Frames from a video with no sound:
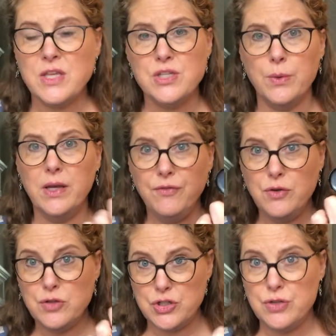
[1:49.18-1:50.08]
So if
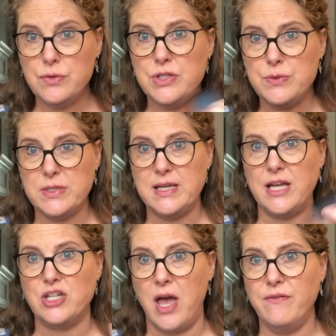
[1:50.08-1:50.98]
you choose to
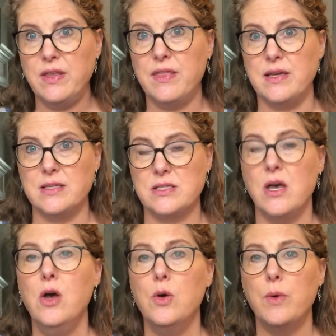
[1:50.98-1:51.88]
attach heavy things
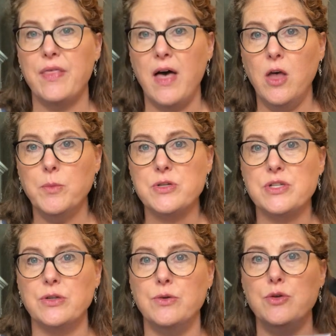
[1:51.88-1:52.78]
with Elmer's
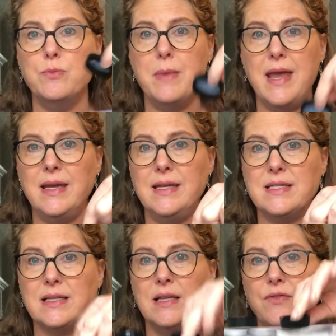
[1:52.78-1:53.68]
glue, you may need
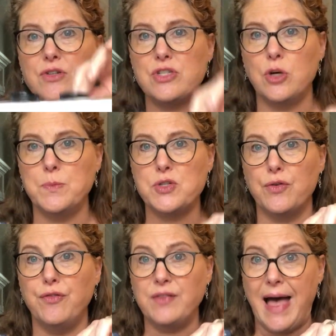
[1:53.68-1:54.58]
to leave your sculpture
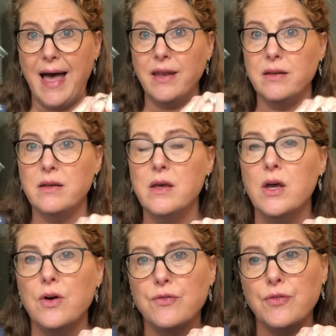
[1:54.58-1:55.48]
flat
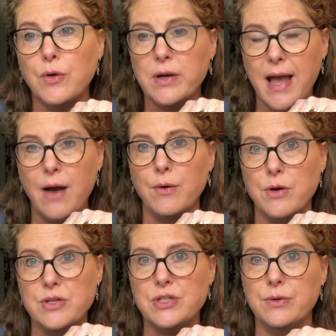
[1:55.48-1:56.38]
for an hour
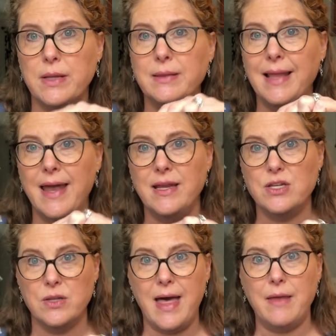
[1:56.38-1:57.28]
or two and let
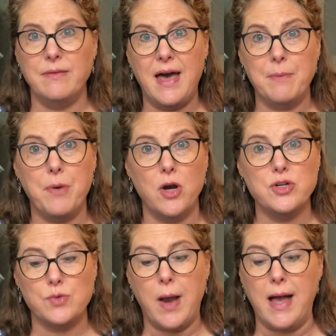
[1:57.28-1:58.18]
that
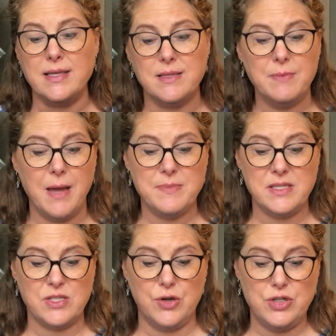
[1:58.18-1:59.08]
part dry. Sometimes
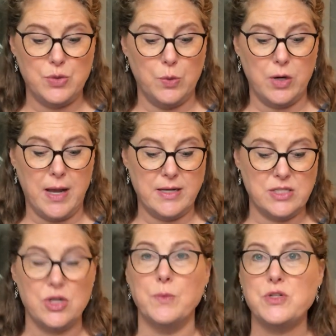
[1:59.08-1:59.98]
it's good to work on a
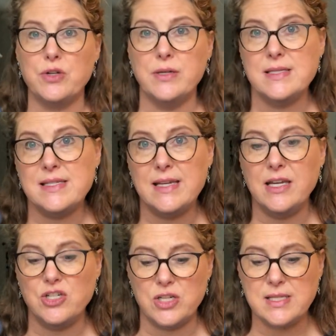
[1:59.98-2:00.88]
sculpture in
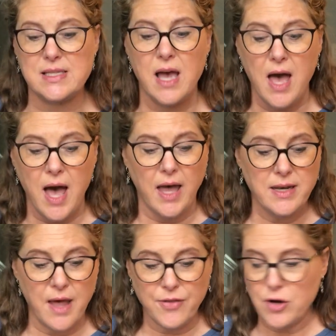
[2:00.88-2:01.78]
stages.
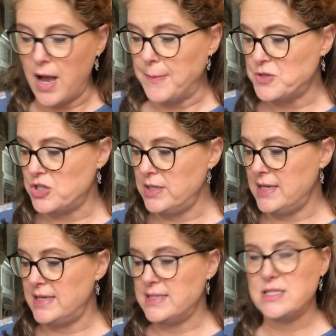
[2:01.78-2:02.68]
Another option
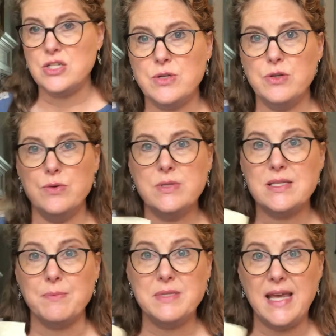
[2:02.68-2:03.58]
is to use
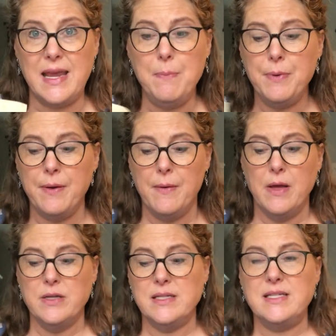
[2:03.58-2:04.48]
some tape
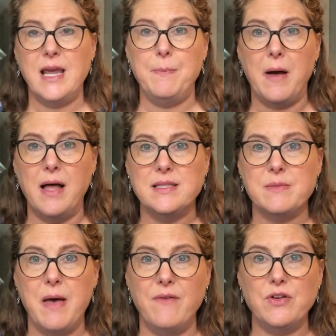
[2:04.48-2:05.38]
to tape on
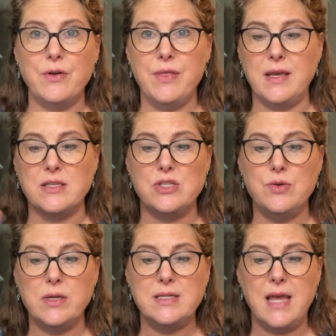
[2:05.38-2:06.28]
some heavier things.
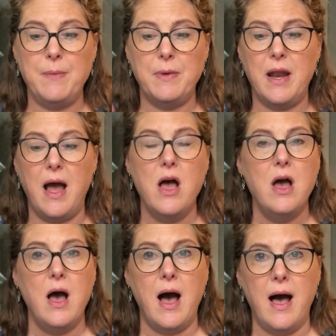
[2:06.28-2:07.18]
You can tape it
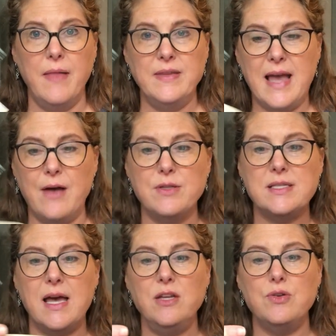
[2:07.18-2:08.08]
on the
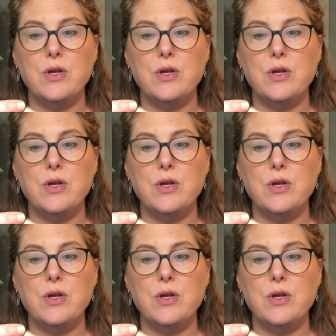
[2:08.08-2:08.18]
outside.